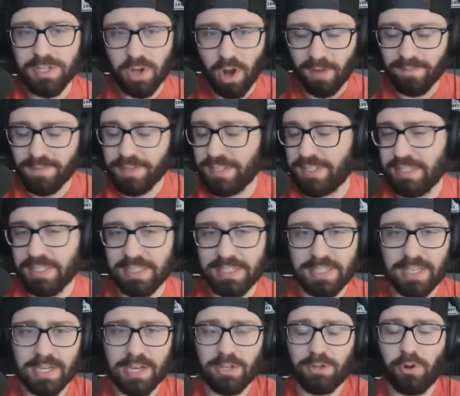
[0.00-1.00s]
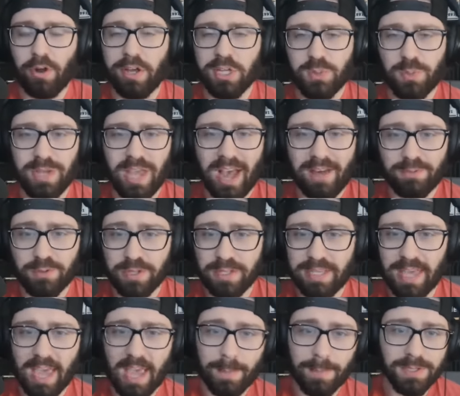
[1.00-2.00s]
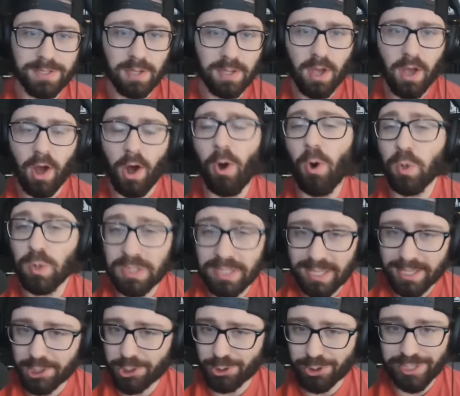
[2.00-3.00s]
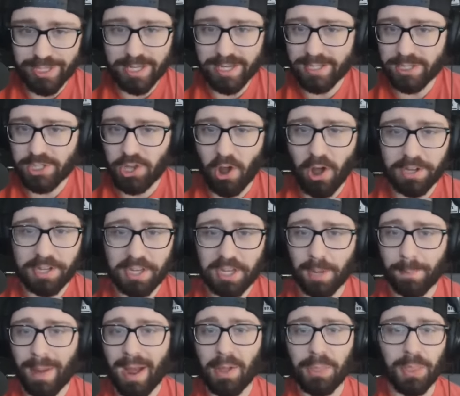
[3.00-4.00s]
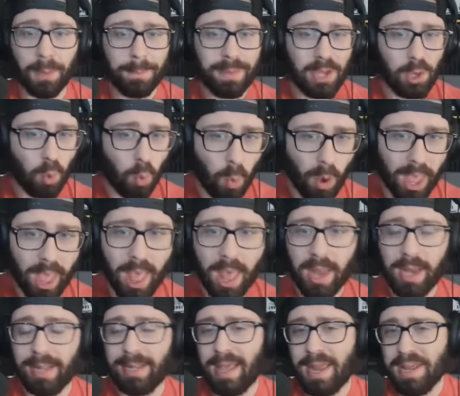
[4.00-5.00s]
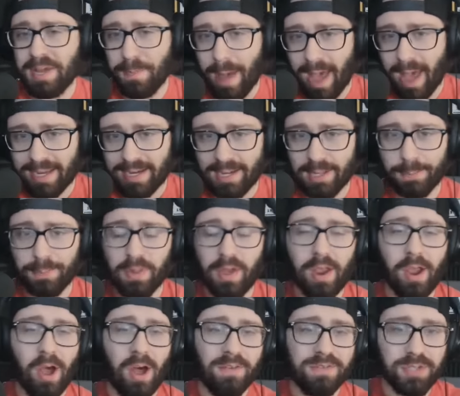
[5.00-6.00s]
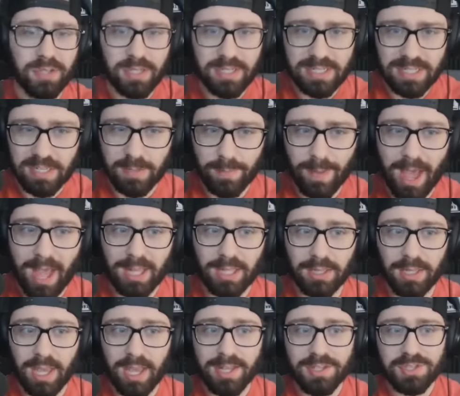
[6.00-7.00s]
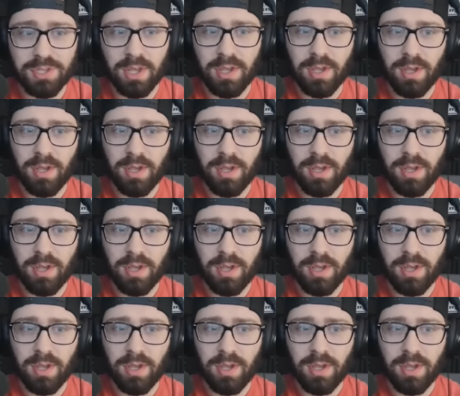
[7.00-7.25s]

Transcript: And obviously, Sidney Crosby after the game is only interested in talking about the big win and getting back into the playoffs and the team accolades.